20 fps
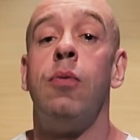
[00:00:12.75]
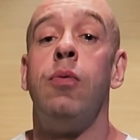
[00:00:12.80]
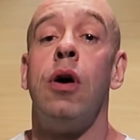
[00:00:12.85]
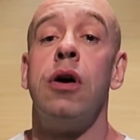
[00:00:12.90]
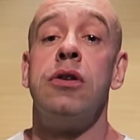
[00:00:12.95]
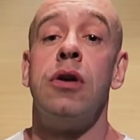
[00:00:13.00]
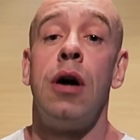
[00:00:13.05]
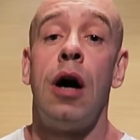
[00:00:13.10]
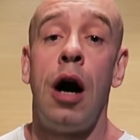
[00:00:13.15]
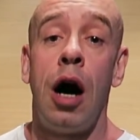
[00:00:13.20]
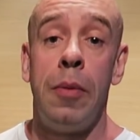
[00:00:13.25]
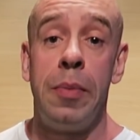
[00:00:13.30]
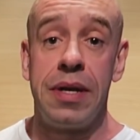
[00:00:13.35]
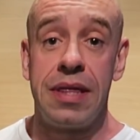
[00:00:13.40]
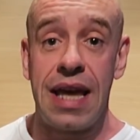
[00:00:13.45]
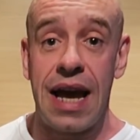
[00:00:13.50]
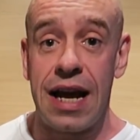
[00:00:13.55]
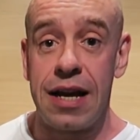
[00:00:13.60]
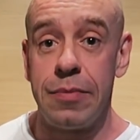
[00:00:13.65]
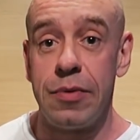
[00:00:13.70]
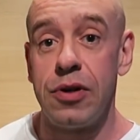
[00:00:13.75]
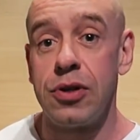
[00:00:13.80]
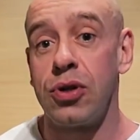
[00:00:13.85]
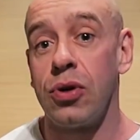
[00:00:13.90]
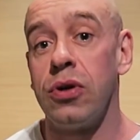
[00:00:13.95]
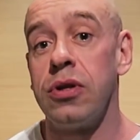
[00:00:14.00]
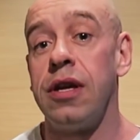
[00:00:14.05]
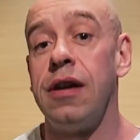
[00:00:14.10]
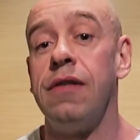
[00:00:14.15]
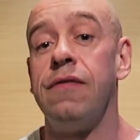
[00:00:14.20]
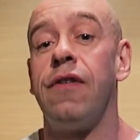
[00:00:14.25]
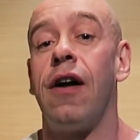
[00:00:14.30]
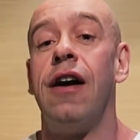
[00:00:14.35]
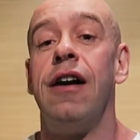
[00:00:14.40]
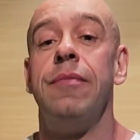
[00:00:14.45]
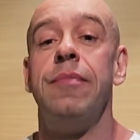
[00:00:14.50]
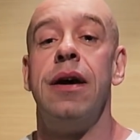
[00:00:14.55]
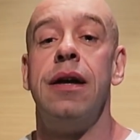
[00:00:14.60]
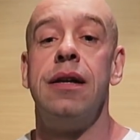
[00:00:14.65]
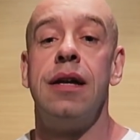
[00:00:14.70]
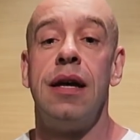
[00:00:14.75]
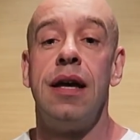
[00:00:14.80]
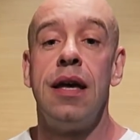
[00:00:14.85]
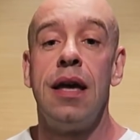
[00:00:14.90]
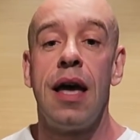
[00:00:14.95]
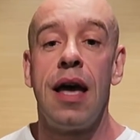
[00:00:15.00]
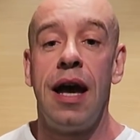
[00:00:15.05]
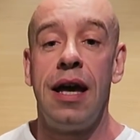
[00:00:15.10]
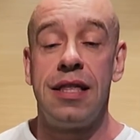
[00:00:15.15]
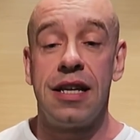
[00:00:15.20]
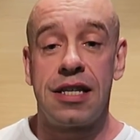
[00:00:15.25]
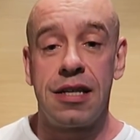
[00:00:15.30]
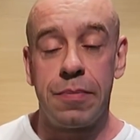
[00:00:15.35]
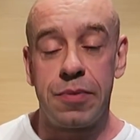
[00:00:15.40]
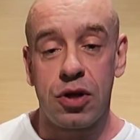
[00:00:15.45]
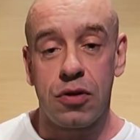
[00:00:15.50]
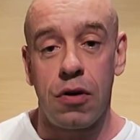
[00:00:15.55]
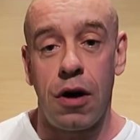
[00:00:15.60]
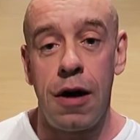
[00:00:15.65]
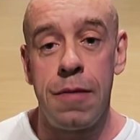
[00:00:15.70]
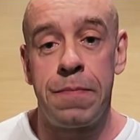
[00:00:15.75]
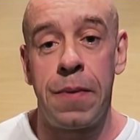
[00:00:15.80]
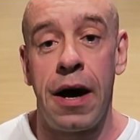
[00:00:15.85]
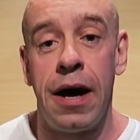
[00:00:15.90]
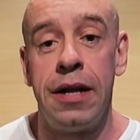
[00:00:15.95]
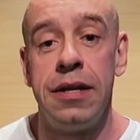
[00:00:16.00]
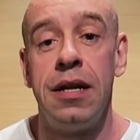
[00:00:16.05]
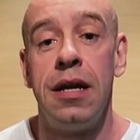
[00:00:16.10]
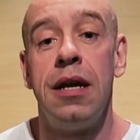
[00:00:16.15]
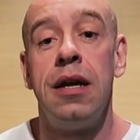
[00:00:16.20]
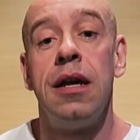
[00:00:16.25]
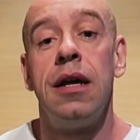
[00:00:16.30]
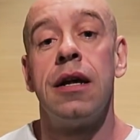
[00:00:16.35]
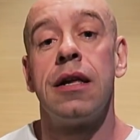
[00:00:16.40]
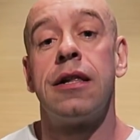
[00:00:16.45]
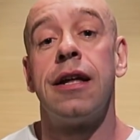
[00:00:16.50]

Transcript: while not harming the animals or the environment, hit the subscribe button,